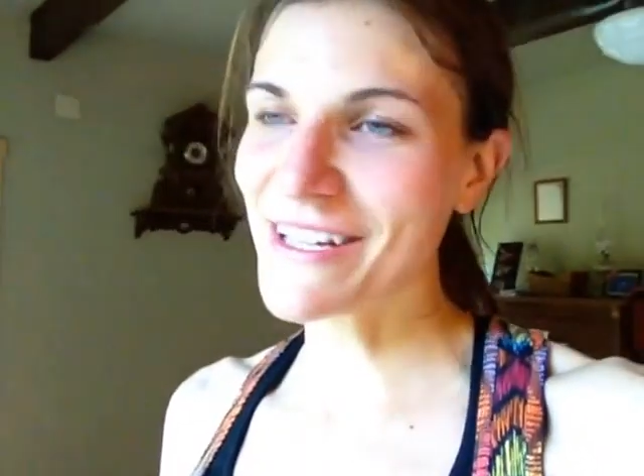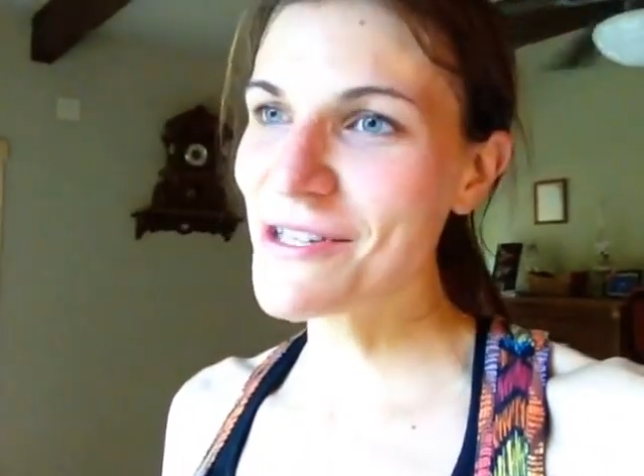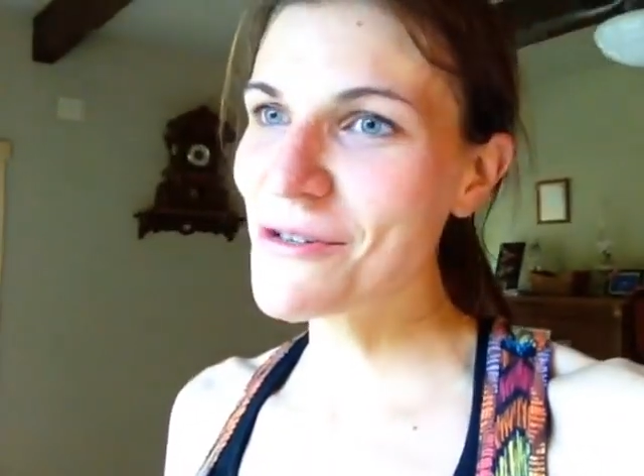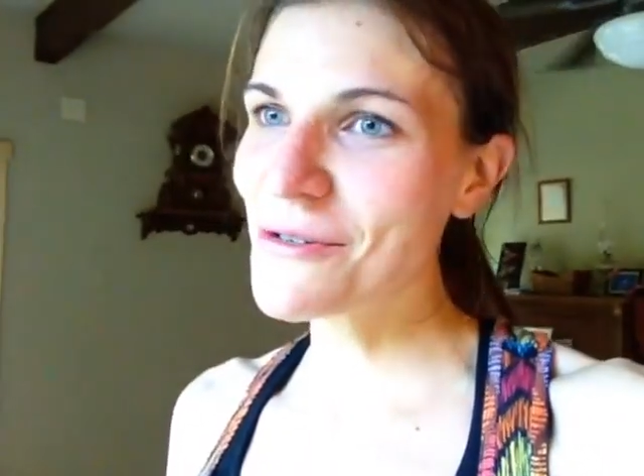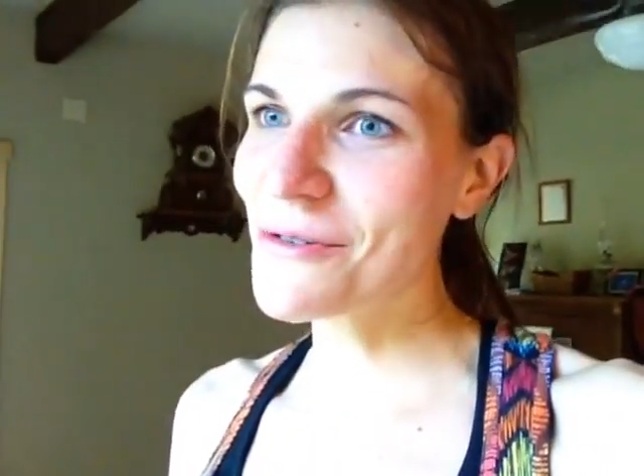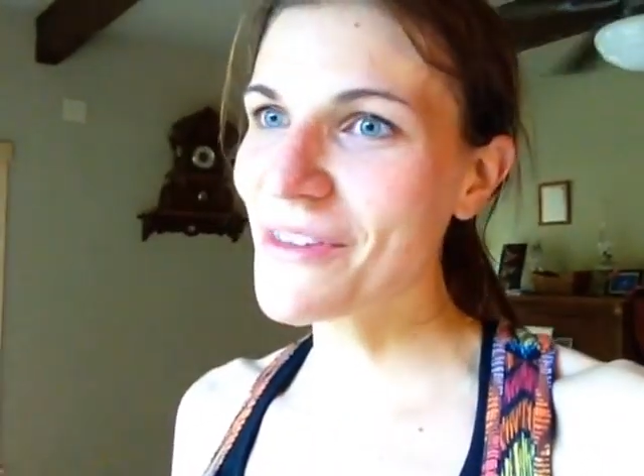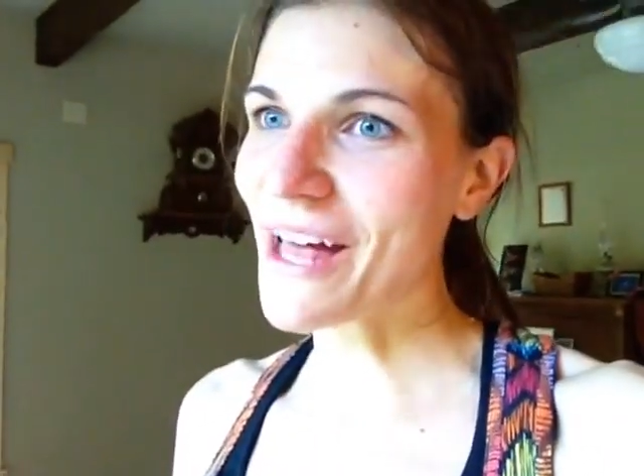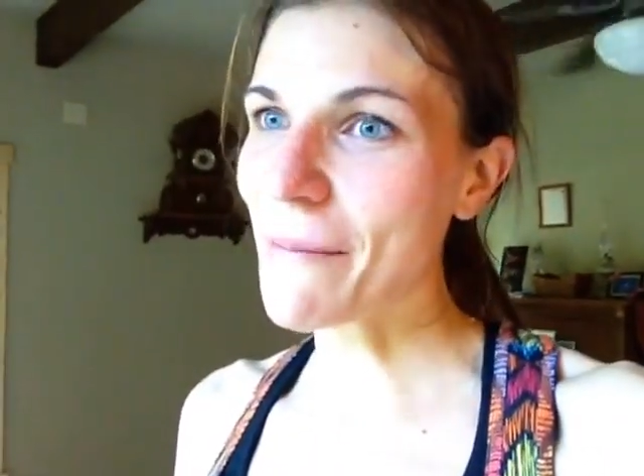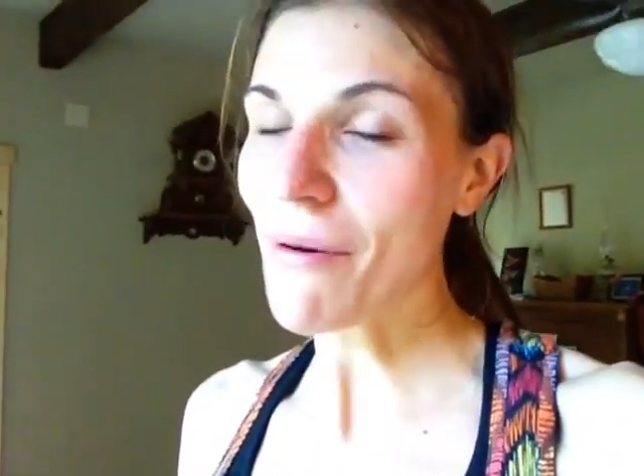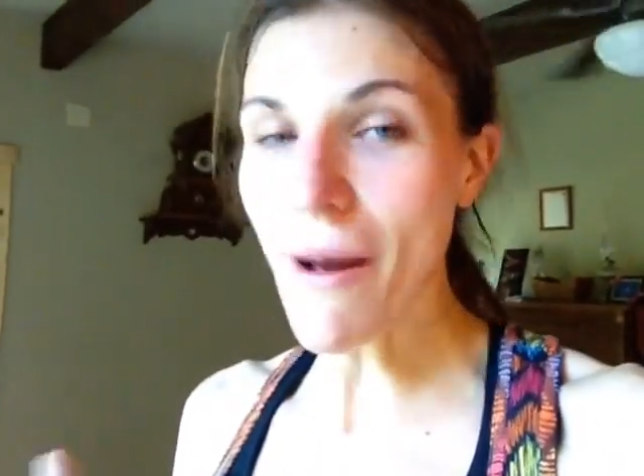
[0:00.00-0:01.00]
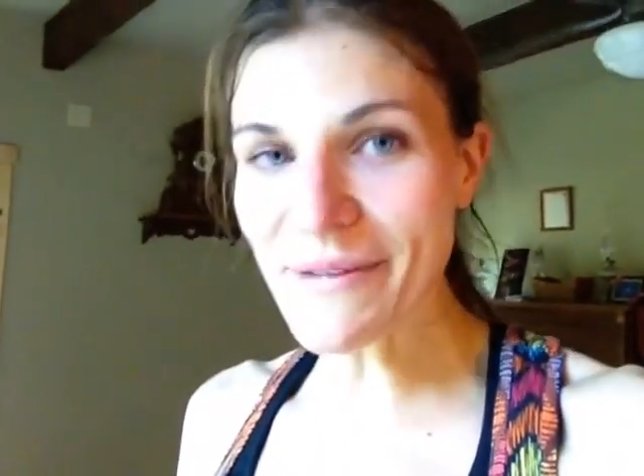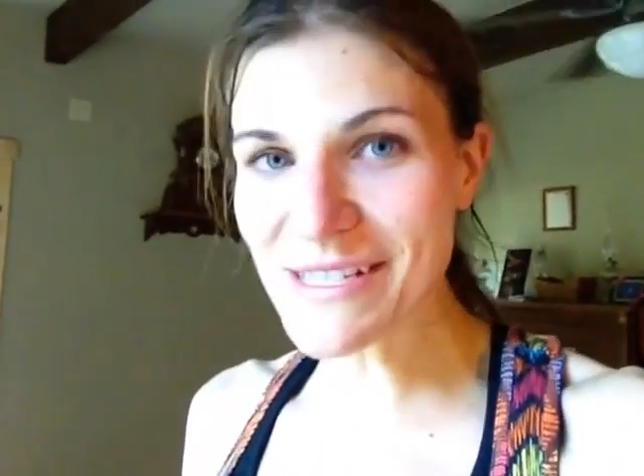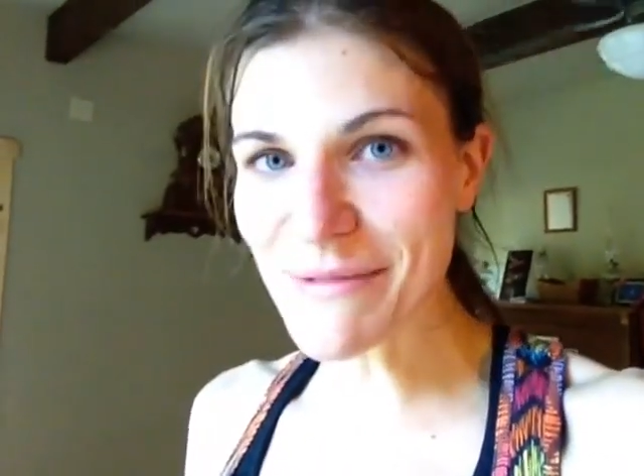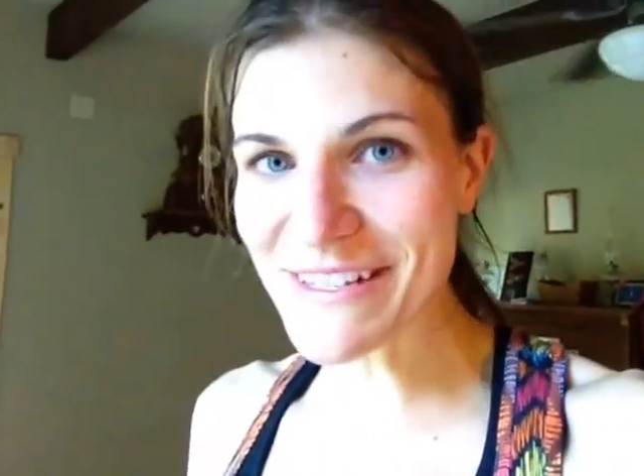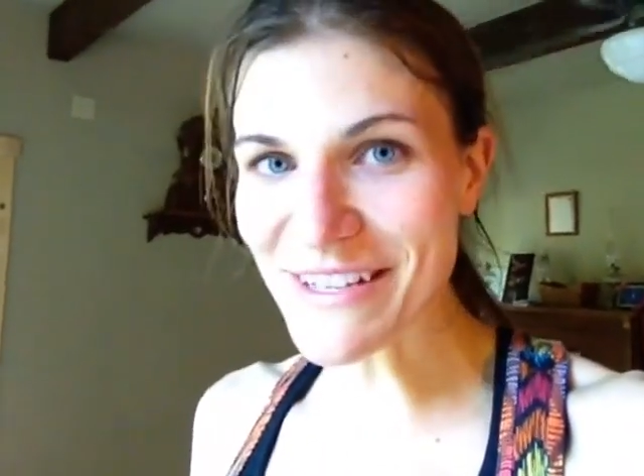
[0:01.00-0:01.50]
I knew that I
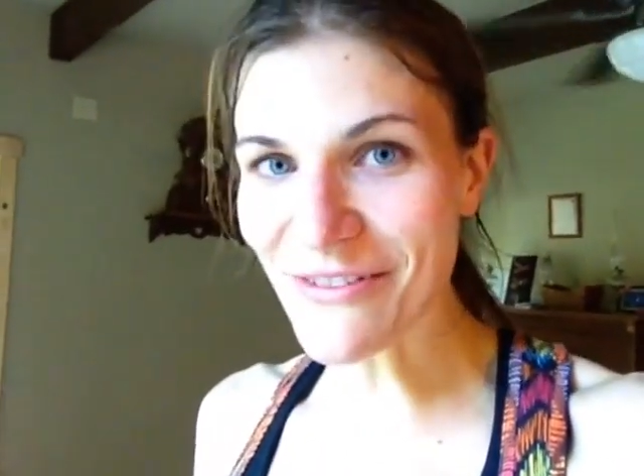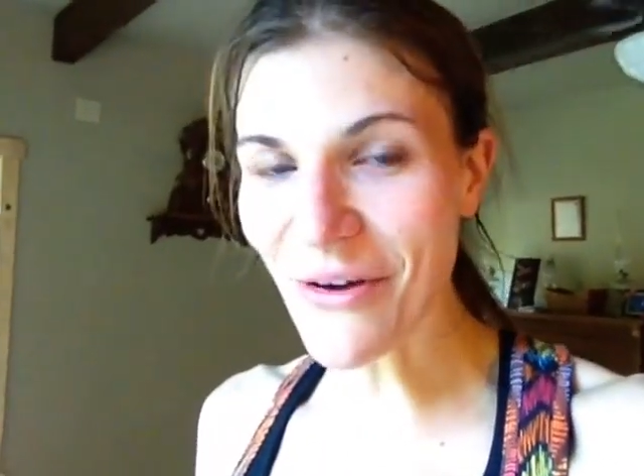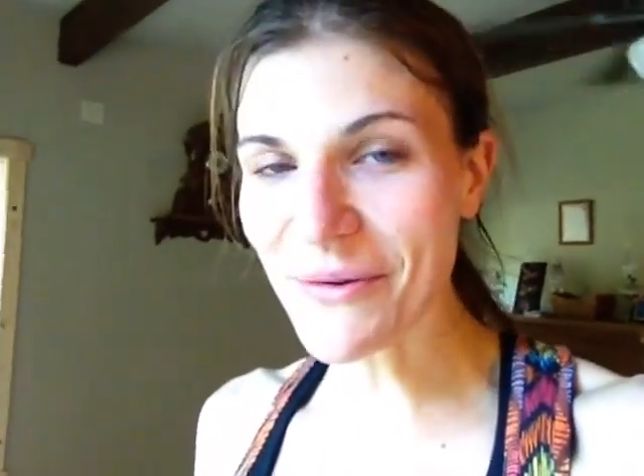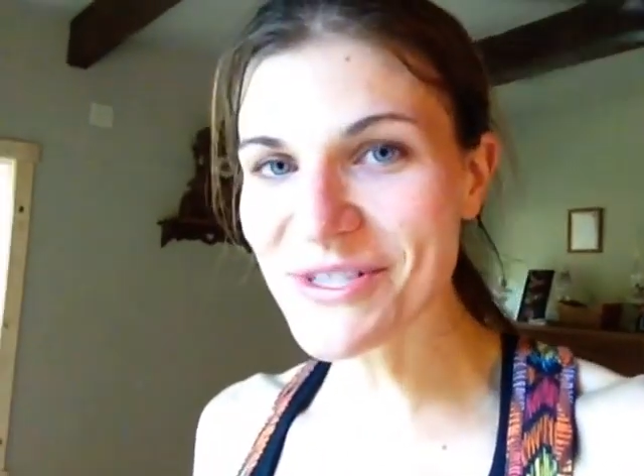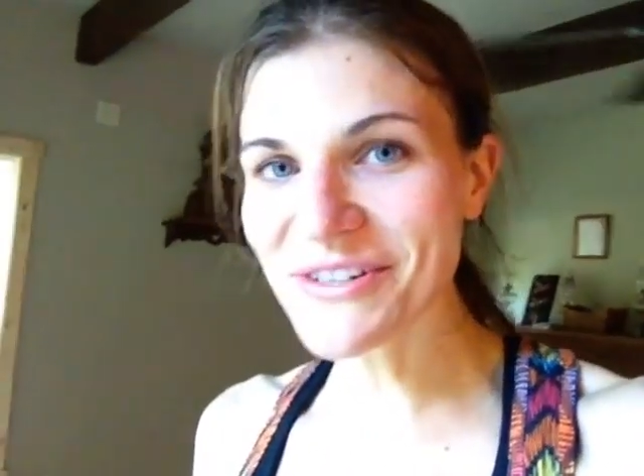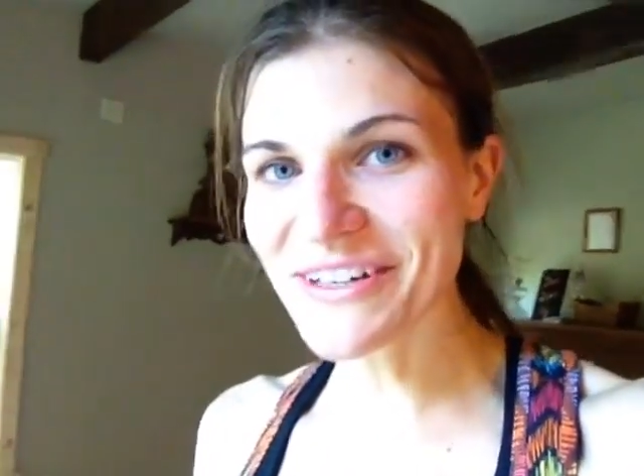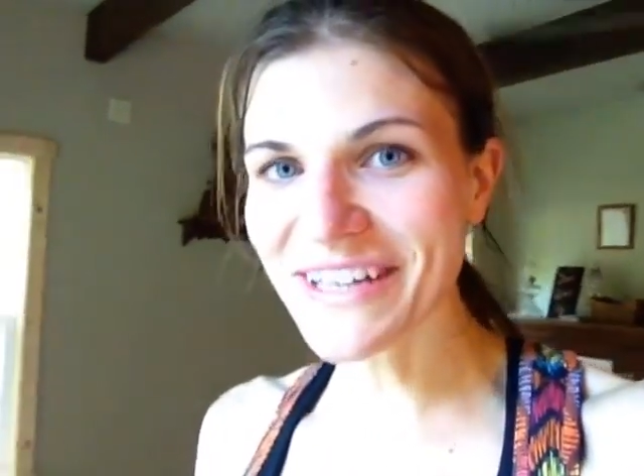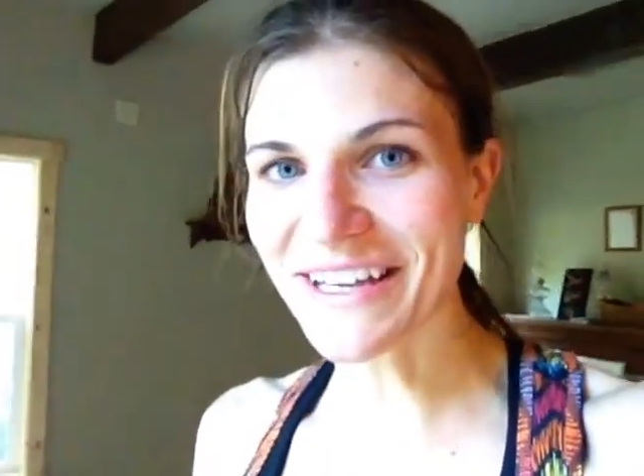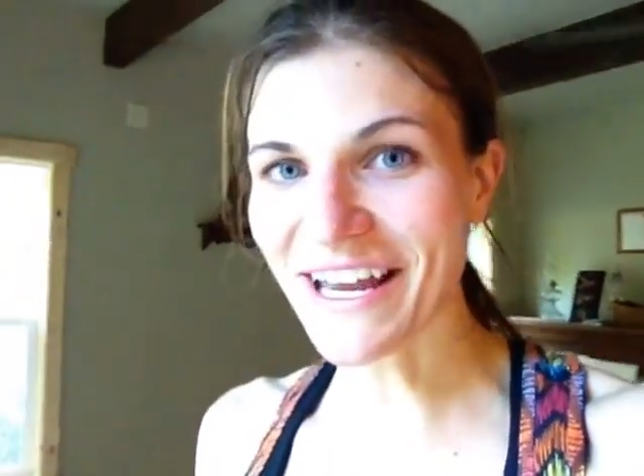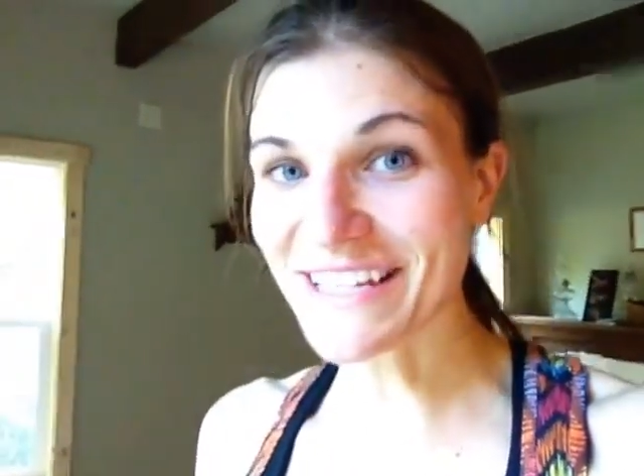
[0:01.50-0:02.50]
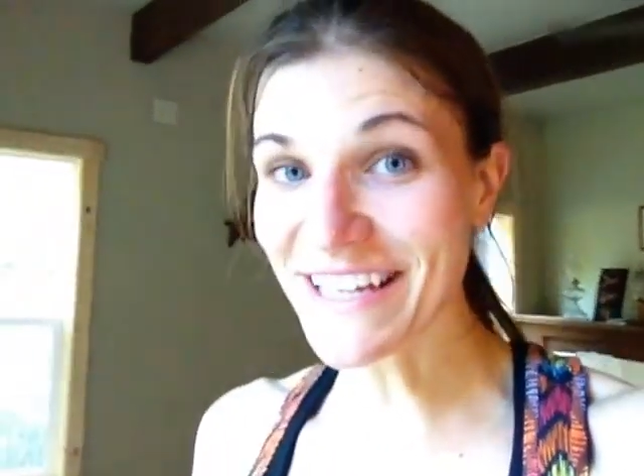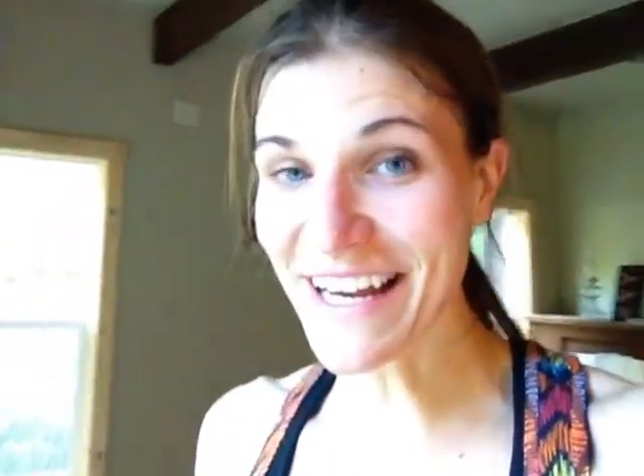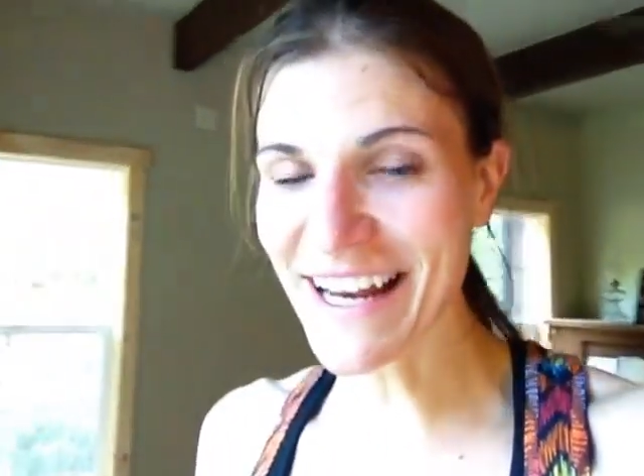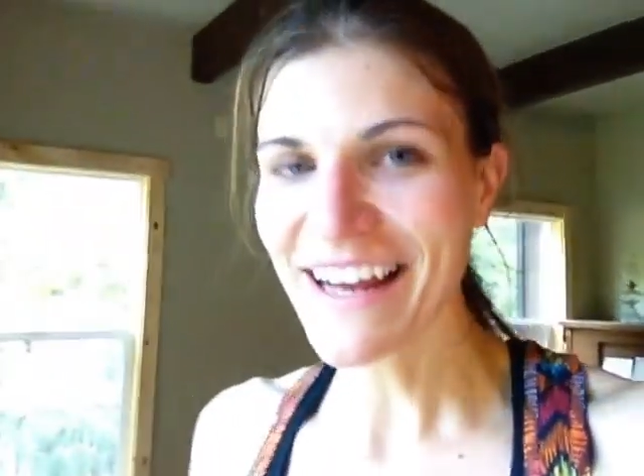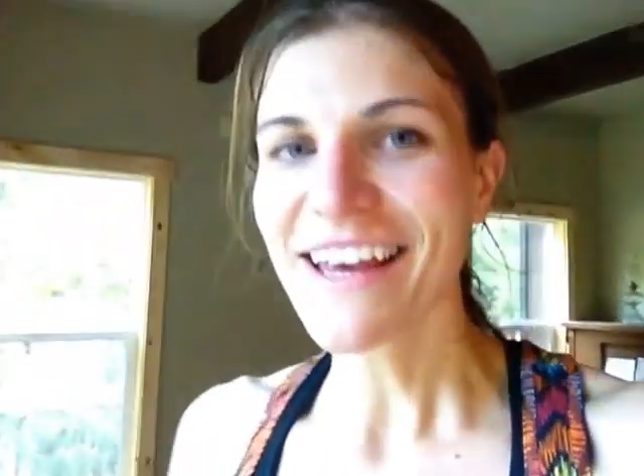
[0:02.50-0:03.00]
promised myself I would do it, and I
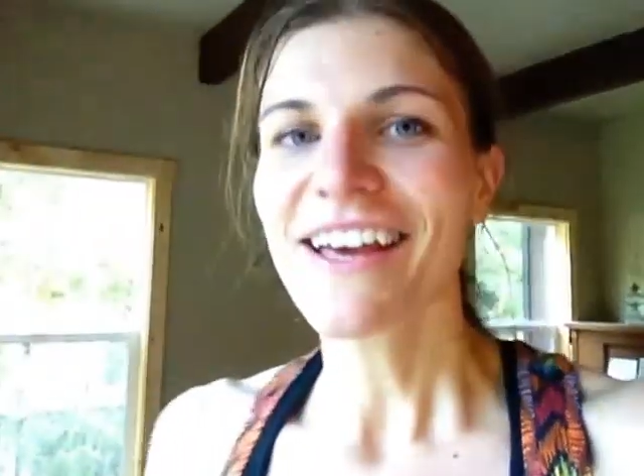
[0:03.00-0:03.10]
didn't.